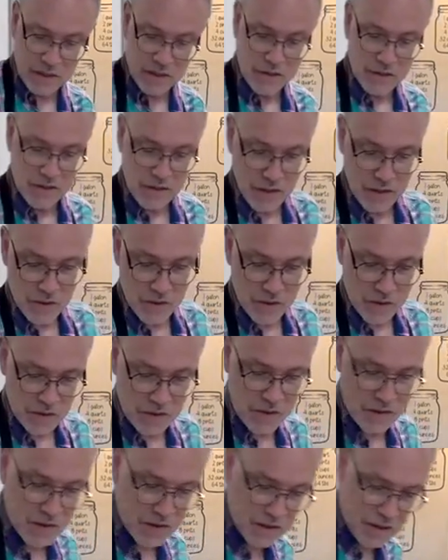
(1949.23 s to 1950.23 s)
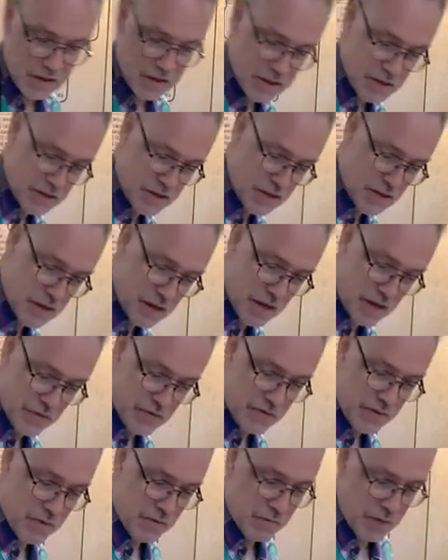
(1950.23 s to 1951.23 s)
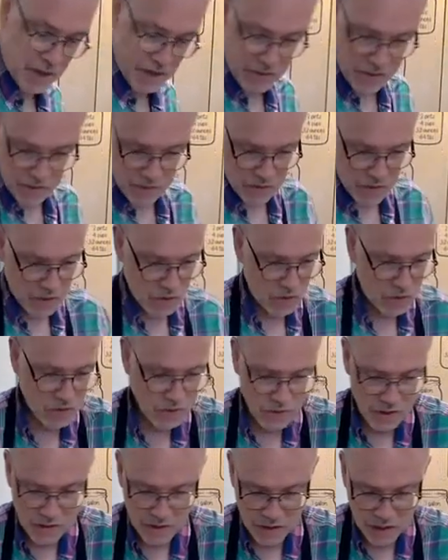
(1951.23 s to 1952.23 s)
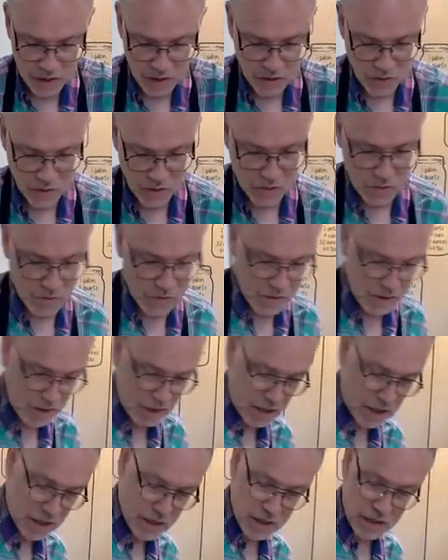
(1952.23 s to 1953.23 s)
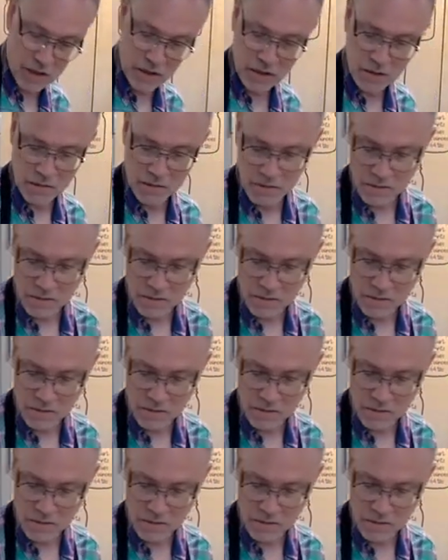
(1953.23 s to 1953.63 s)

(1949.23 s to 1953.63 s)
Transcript: So there's enough for me to roll the dough in.